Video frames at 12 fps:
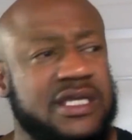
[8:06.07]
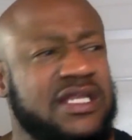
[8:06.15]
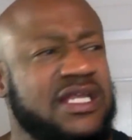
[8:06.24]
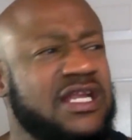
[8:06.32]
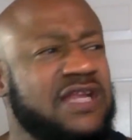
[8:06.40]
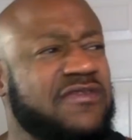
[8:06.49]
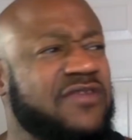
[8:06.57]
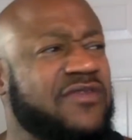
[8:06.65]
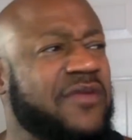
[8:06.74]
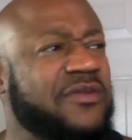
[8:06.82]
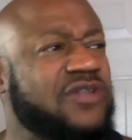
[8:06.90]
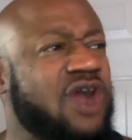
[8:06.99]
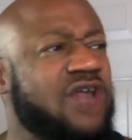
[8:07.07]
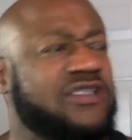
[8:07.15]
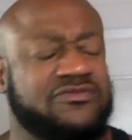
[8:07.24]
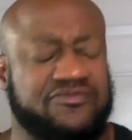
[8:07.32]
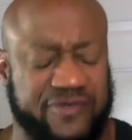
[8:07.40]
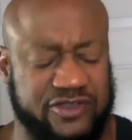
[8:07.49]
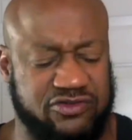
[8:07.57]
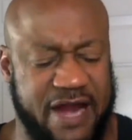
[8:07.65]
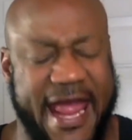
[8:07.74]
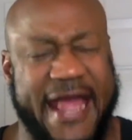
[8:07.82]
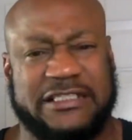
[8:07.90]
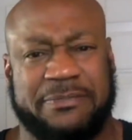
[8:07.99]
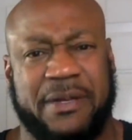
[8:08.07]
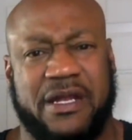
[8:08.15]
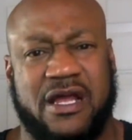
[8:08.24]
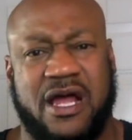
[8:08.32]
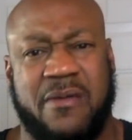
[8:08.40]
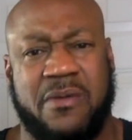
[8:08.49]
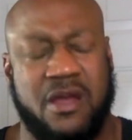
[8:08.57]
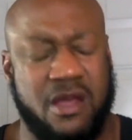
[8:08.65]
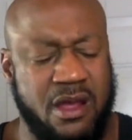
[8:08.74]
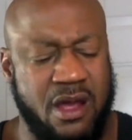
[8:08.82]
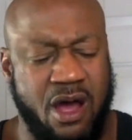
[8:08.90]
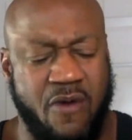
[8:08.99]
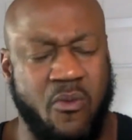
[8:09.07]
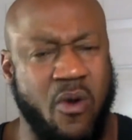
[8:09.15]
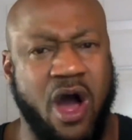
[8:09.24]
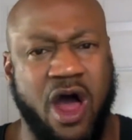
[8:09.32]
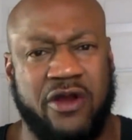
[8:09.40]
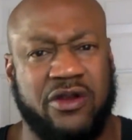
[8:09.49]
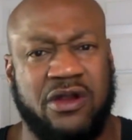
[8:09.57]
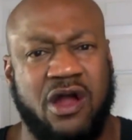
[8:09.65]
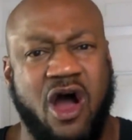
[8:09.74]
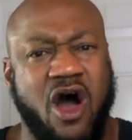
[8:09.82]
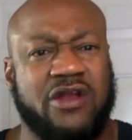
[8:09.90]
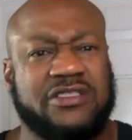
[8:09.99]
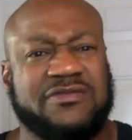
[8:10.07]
And then they were charging for trash pickup, water, all that.